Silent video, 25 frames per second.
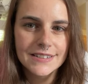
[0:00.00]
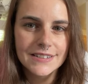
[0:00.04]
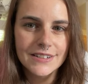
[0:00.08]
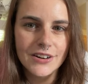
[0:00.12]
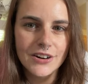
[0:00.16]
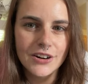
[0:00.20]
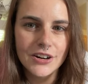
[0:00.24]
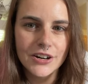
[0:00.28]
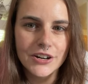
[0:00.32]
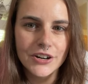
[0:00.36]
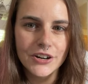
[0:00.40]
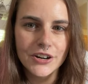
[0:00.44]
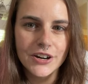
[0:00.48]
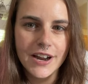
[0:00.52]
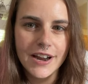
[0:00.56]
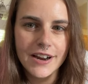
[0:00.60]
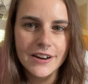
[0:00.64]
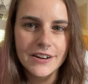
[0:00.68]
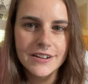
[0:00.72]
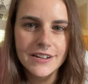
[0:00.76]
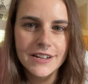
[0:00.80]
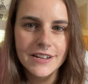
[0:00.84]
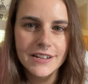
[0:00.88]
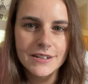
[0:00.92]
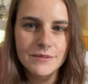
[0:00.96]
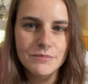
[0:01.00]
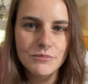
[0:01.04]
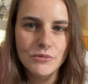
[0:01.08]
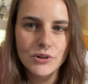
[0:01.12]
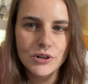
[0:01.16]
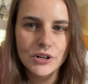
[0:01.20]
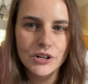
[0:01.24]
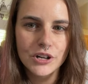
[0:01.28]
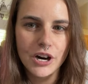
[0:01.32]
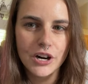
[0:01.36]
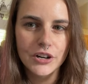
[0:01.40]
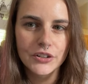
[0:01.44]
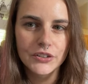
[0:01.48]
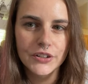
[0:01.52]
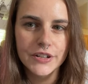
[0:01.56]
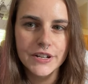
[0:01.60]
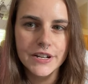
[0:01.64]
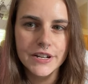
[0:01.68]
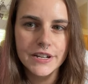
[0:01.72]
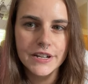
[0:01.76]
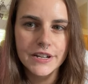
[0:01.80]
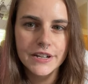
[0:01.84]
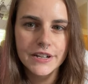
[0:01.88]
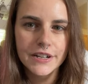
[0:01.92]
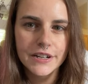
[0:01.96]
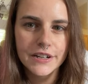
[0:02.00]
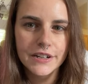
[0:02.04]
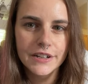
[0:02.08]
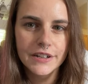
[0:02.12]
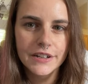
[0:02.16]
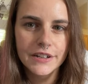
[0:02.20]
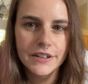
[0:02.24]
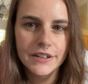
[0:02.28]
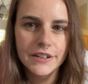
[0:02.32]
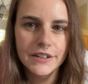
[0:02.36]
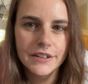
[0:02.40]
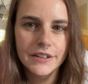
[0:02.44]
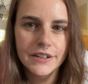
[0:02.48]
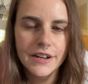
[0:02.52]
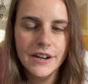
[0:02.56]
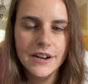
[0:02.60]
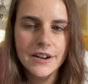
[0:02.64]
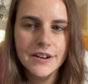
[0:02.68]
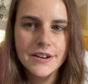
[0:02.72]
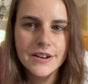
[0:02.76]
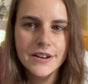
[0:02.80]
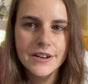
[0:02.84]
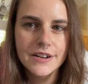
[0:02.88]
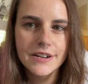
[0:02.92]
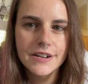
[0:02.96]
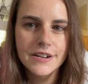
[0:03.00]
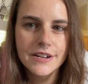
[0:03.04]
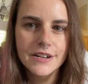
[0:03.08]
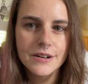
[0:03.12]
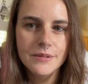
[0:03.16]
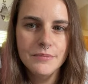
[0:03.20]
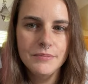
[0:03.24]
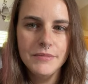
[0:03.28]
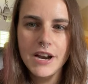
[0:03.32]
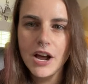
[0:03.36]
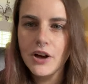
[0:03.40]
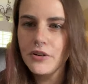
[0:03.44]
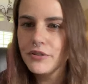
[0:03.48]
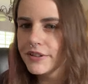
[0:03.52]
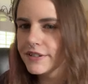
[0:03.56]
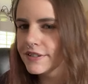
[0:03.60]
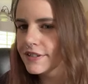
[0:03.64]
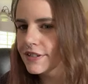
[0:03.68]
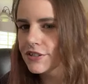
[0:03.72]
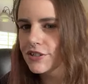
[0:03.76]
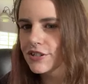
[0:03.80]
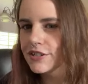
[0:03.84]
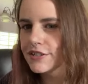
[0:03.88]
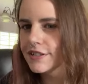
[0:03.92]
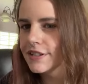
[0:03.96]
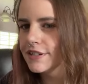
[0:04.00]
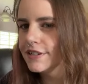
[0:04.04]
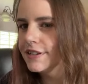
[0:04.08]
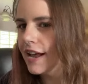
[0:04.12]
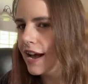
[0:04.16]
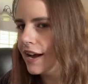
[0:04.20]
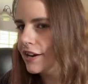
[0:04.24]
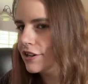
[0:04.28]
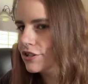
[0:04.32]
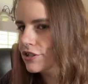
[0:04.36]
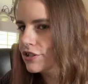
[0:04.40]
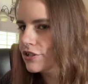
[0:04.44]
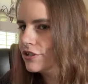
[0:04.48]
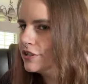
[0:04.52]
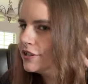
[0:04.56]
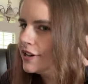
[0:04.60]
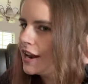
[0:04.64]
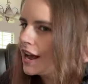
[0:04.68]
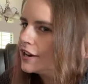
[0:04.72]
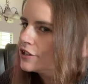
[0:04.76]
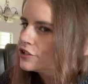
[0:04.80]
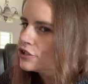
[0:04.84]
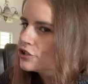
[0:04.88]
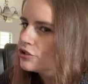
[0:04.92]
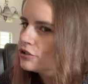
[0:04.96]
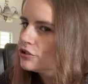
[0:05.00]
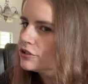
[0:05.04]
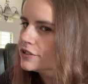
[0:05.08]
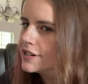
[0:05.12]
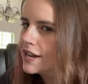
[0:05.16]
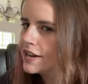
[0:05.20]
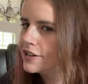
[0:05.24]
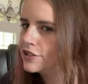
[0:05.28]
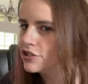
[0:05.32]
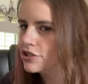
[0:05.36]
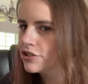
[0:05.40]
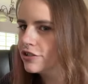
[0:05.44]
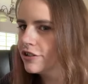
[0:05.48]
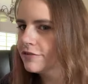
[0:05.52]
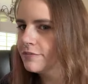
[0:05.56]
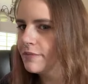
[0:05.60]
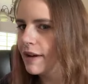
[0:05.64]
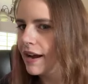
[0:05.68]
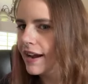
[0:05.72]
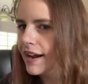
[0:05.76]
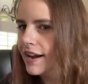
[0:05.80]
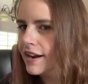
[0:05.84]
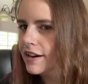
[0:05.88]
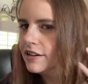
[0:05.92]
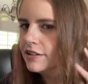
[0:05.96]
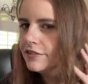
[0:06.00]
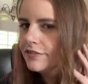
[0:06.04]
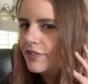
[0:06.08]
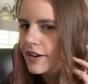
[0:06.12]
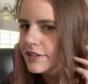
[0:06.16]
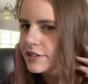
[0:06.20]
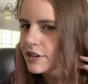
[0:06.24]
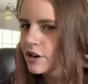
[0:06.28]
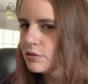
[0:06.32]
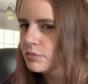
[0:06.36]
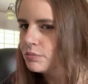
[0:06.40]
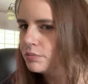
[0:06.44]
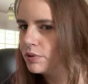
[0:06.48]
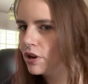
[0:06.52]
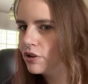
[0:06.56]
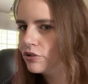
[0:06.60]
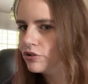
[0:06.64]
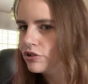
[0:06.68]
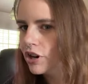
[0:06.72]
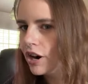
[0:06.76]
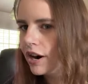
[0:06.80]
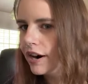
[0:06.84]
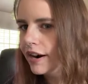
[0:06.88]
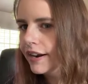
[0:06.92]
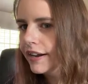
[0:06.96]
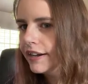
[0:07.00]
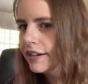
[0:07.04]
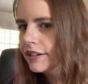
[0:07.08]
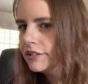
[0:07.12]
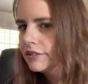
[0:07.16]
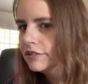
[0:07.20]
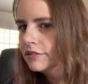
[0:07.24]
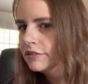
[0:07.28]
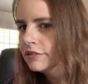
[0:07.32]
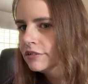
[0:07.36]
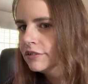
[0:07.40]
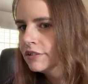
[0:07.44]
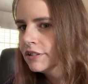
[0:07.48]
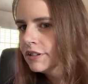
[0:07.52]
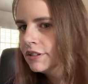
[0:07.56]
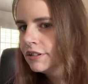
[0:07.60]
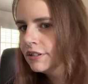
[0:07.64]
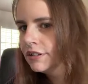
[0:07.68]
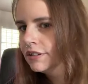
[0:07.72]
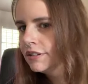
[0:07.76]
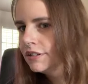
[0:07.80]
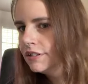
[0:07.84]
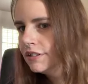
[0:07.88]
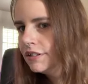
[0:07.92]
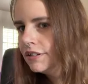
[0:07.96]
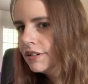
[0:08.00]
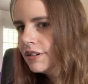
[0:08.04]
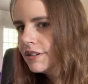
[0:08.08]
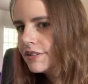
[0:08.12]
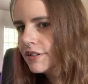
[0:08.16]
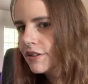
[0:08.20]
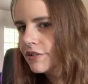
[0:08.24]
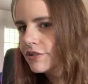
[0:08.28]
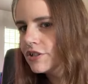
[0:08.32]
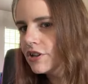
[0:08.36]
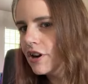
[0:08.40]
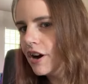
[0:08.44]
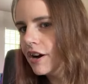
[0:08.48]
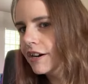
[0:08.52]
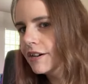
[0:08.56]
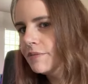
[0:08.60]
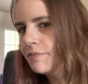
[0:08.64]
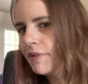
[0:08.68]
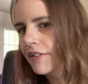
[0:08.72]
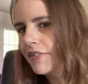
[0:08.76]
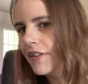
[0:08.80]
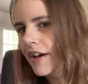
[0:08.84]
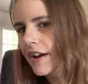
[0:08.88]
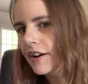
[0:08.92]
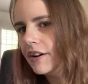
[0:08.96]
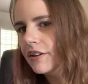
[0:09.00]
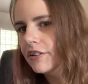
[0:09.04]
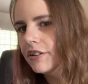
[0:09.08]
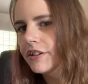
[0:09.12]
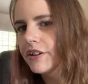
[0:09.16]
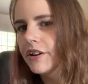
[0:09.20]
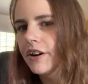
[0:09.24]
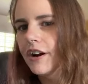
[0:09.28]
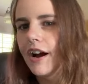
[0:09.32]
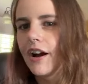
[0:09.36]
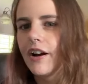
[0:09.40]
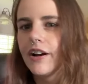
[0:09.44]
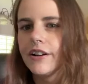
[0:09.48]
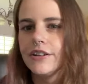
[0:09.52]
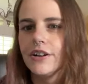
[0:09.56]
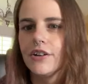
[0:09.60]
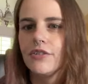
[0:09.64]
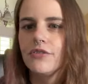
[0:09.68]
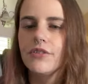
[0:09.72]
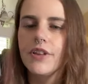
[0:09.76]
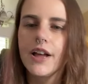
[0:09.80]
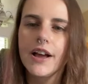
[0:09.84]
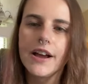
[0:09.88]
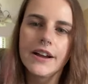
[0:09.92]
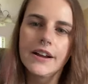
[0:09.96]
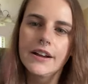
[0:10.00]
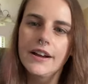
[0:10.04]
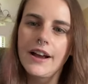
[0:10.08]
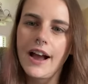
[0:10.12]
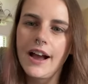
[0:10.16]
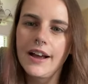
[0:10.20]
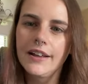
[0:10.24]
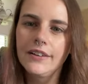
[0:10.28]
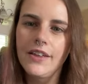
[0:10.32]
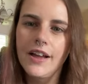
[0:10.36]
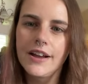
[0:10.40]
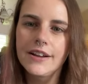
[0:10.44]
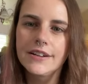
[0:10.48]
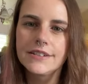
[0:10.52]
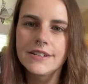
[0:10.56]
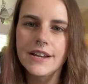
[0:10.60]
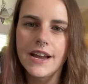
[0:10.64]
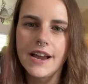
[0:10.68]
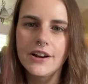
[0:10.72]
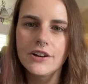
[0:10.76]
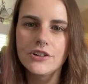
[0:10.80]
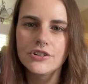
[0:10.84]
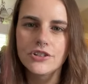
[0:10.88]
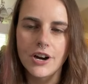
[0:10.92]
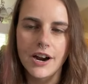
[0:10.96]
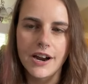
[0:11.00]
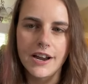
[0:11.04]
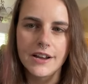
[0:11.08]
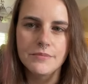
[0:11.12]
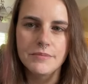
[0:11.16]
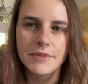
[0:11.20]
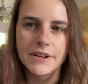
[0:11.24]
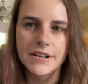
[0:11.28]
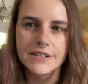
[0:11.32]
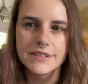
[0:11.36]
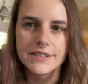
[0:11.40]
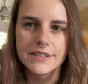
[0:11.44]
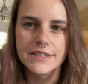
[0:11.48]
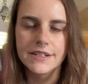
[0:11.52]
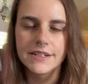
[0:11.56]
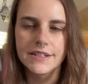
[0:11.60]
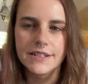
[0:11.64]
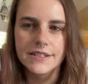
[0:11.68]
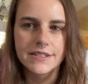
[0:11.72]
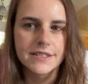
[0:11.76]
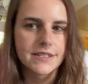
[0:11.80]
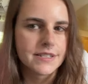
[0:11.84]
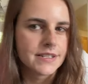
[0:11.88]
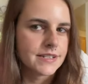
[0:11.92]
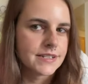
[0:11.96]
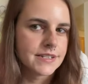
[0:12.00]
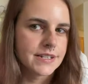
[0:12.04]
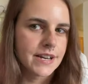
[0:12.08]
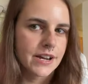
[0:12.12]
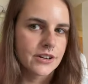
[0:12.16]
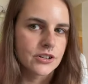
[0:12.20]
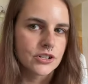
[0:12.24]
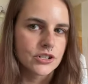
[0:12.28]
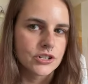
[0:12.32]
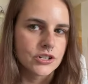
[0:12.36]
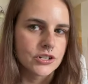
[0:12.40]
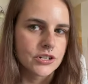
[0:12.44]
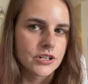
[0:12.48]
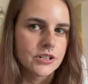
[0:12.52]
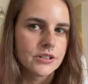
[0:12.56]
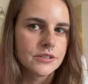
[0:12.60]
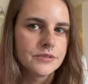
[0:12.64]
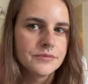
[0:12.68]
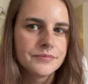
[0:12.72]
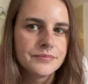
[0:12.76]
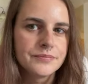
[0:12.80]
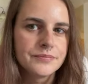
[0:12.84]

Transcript: Are your hair getting more curly? Um, no, this is just the nat natural texture of my hair if I don't blow dry it. So I was talking about that earlier, how I don't like, I like to air dry it because then it gets this texture.